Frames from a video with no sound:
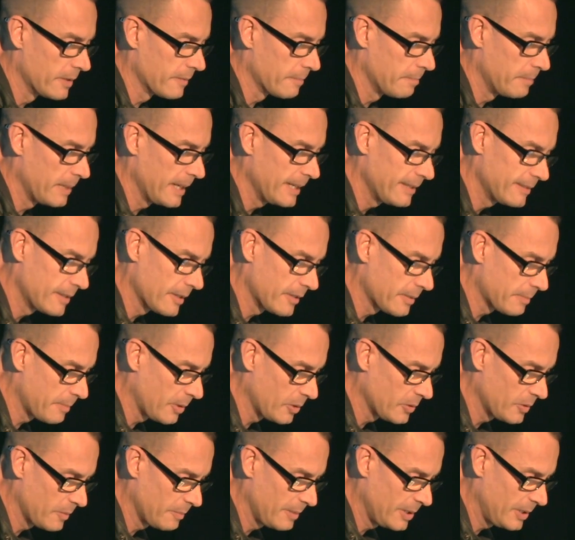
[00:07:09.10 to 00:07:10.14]
with big
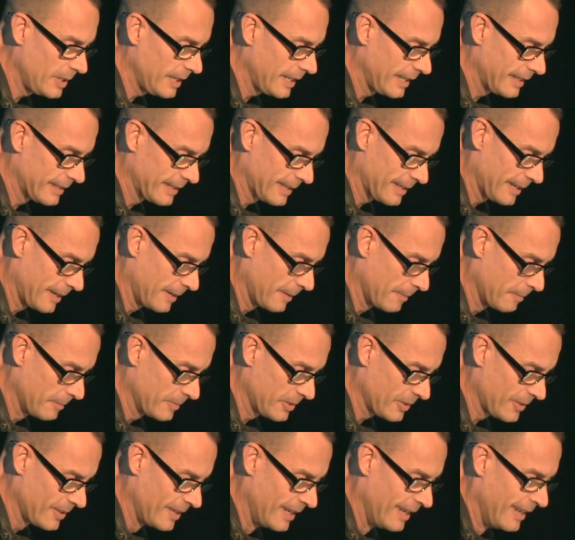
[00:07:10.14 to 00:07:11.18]
disposable
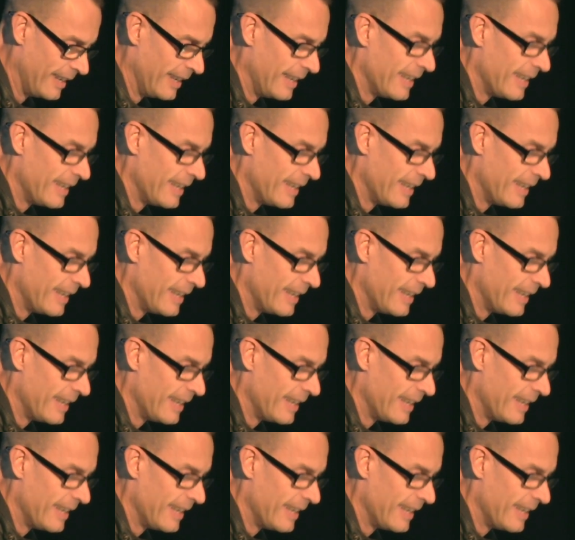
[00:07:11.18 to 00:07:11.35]
incomes.